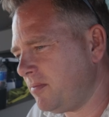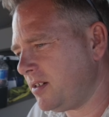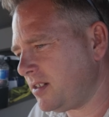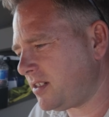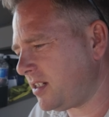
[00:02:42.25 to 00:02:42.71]

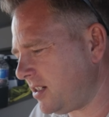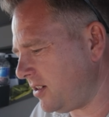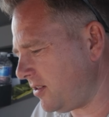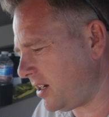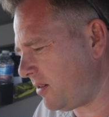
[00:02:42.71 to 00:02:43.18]
But
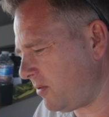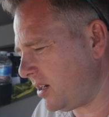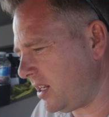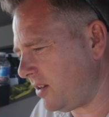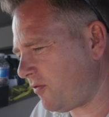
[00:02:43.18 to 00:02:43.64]
no doubt
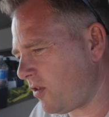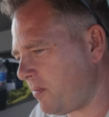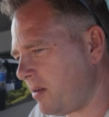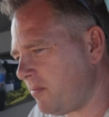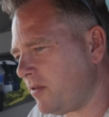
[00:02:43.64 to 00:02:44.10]
we'll hear
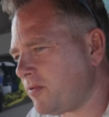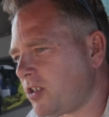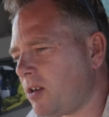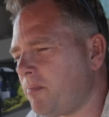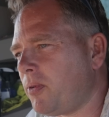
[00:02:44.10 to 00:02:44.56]
from him
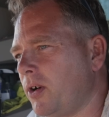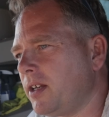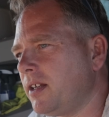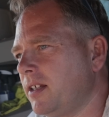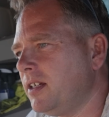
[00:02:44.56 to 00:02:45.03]
at some
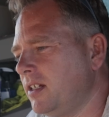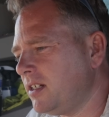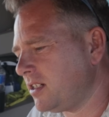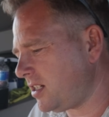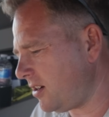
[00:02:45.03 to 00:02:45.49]
point.
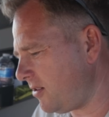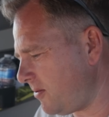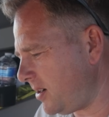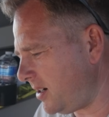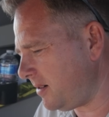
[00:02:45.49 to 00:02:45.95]
So